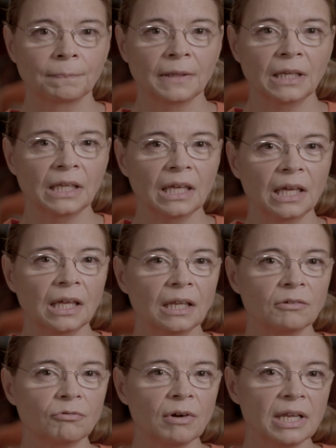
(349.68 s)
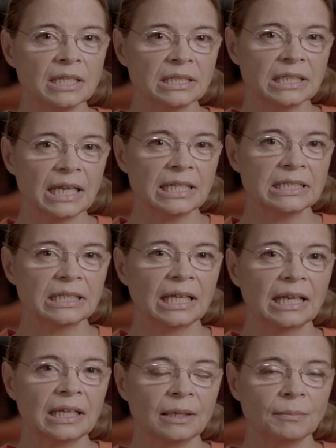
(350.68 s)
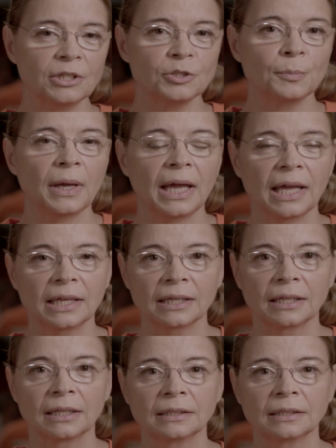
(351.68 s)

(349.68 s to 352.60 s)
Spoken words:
And again, resonating that image back.